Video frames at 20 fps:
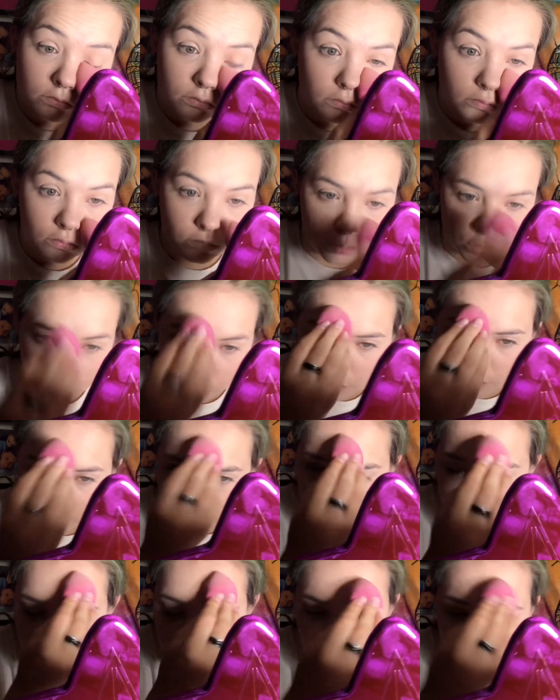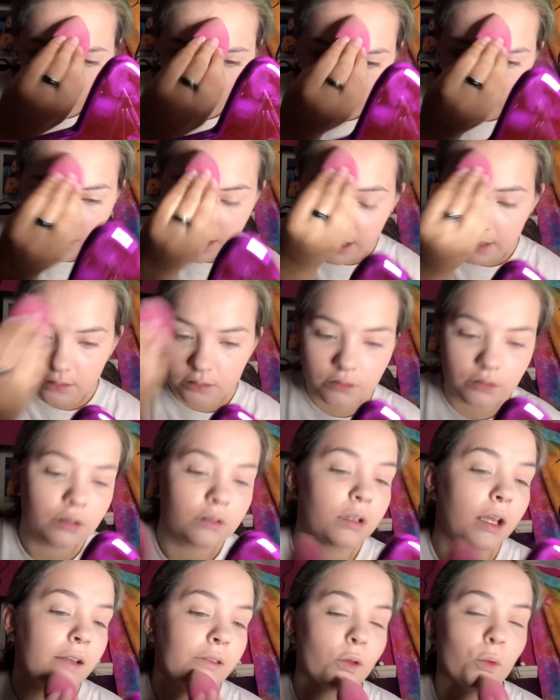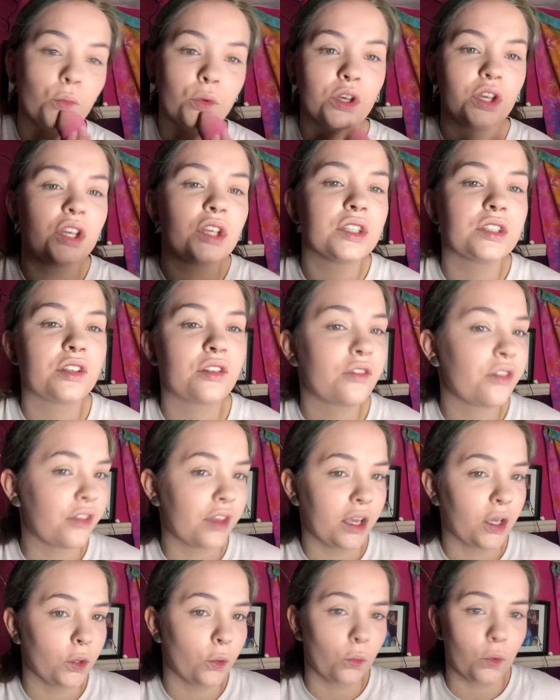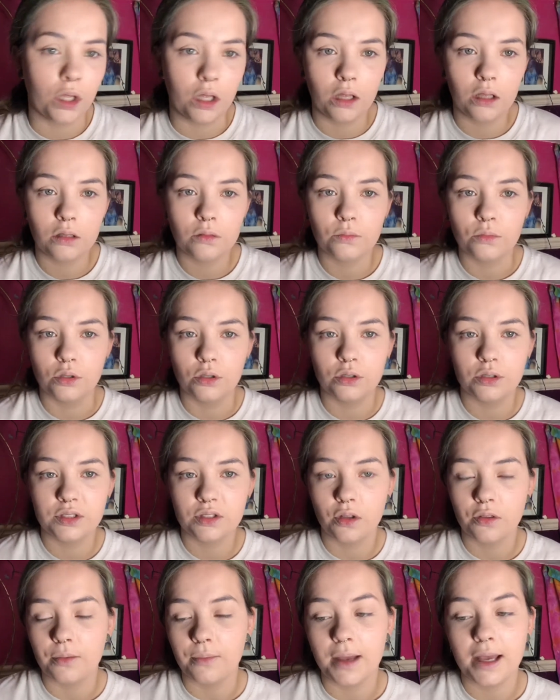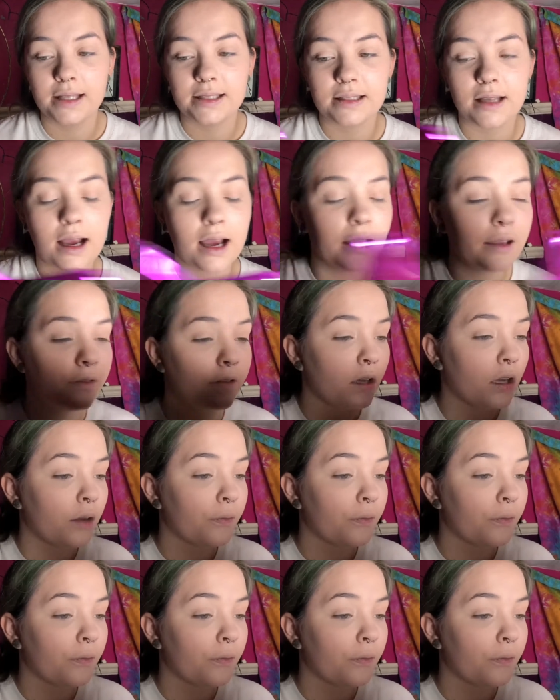But it's not the end, like the worst thing in the world, but it's not the best either.